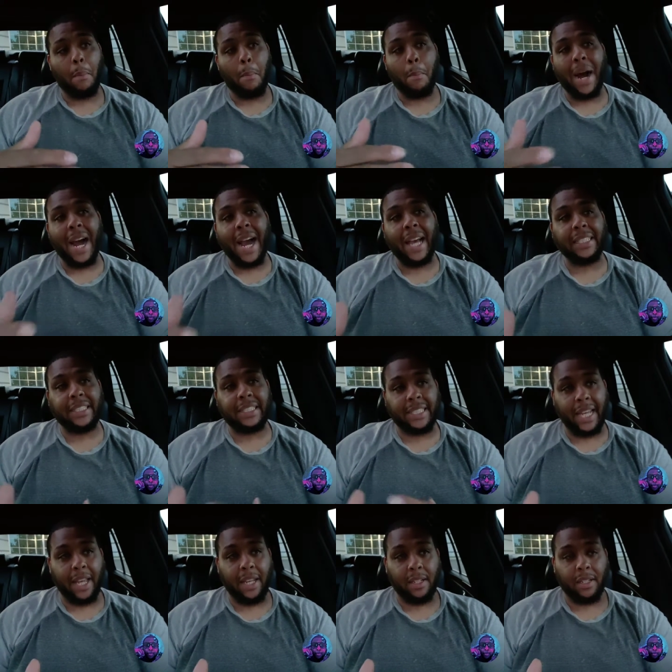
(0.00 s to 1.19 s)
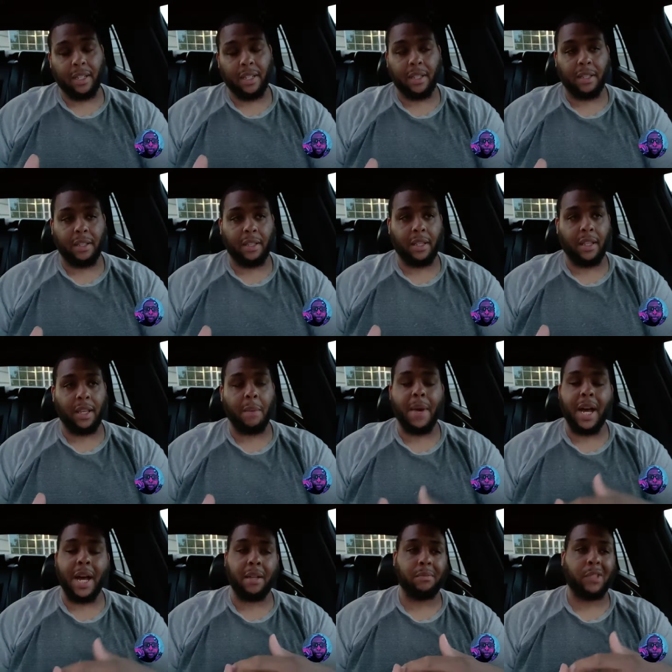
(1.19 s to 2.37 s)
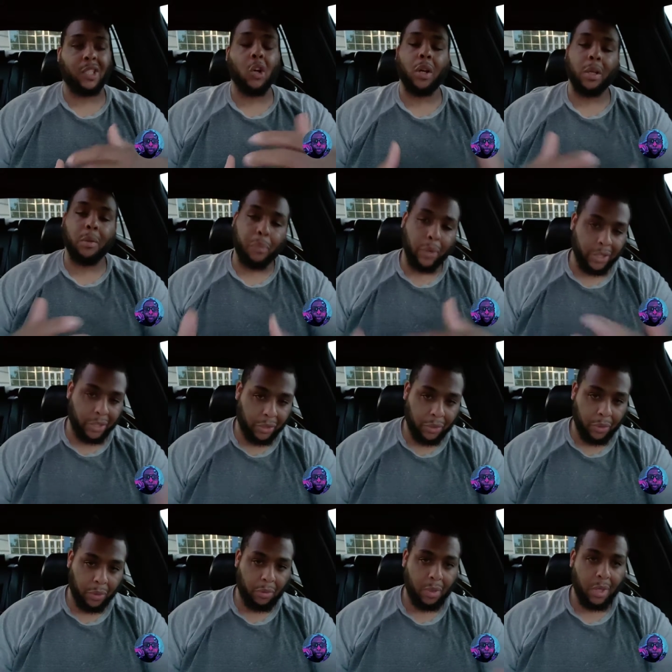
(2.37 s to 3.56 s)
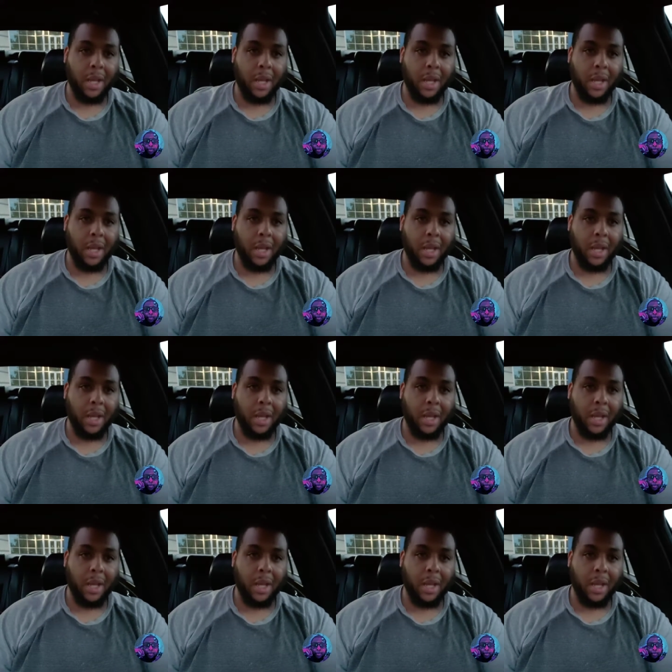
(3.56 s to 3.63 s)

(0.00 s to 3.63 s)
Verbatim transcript: mindset and my talking points to you.